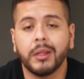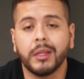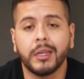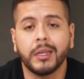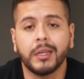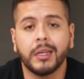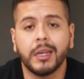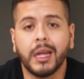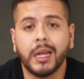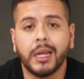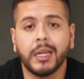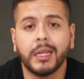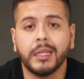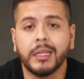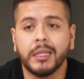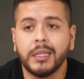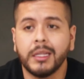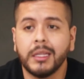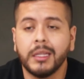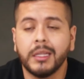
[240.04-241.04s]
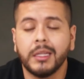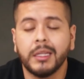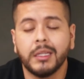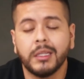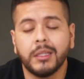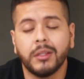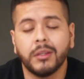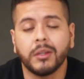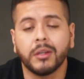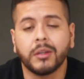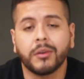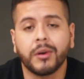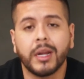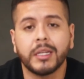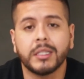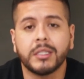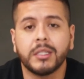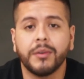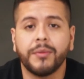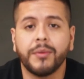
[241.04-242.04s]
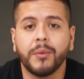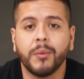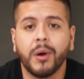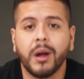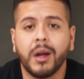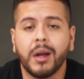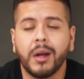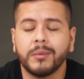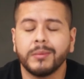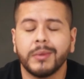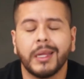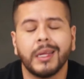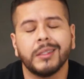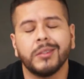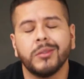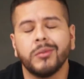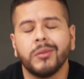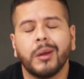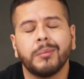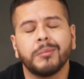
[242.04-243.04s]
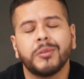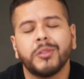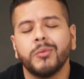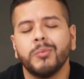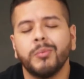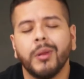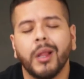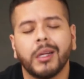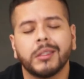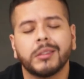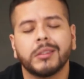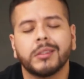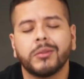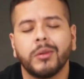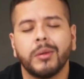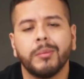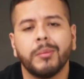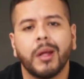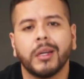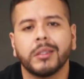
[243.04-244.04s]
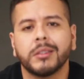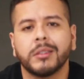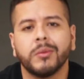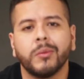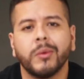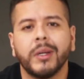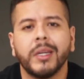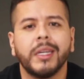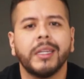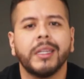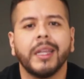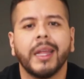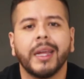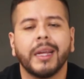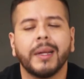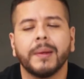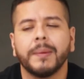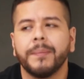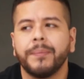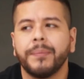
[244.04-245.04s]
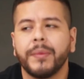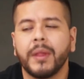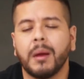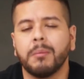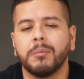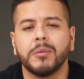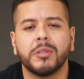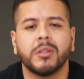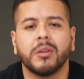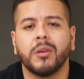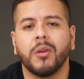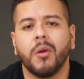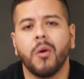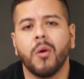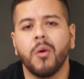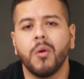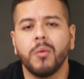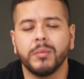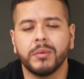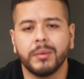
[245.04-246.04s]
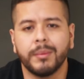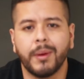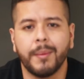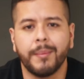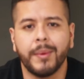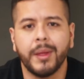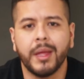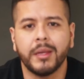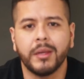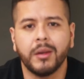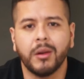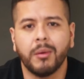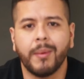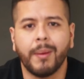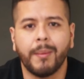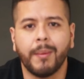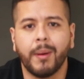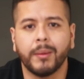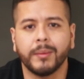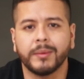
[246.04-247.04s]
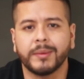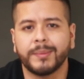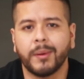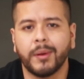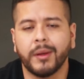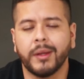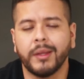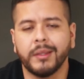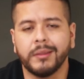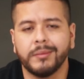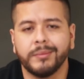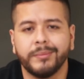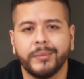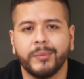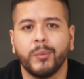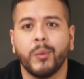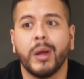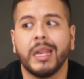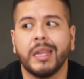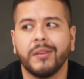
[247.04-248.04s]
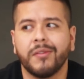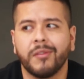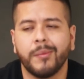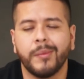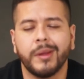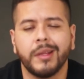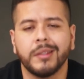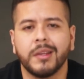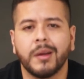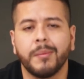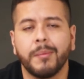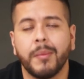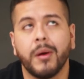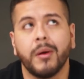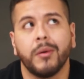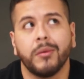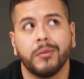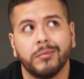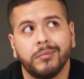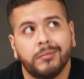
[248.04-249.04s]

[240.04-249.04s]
it a night. You could crash here if you want. I'm like, dude, I'm 2 blocks, 3 blocks away. Like, I'm just gonna go home to my bed. My mom's probably waiting for me, talking about,